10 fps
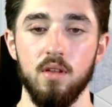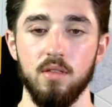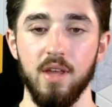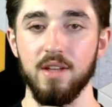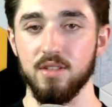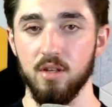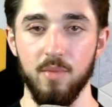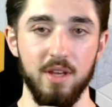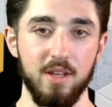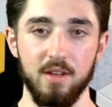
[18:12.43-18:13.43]
that is going to
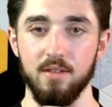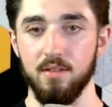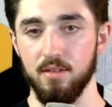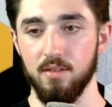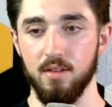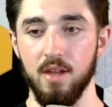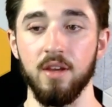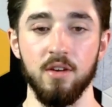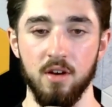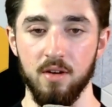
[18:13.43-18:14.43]
make it a
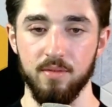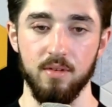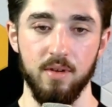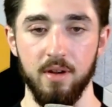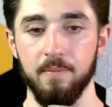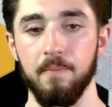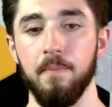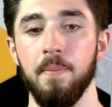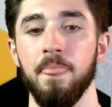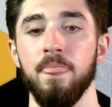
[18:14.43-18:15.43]
good offer, right?
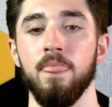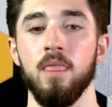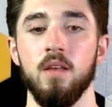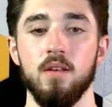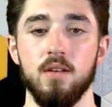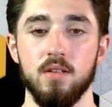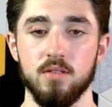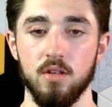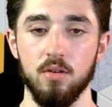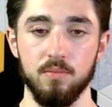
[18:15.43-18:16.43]

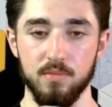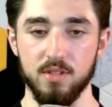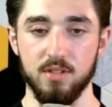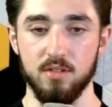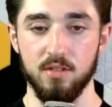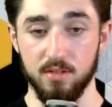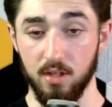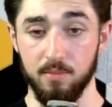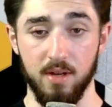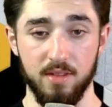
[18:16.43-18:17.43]
So let's
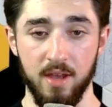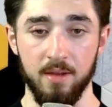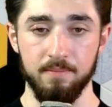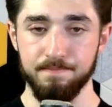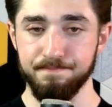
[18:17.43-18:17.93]
talk about that.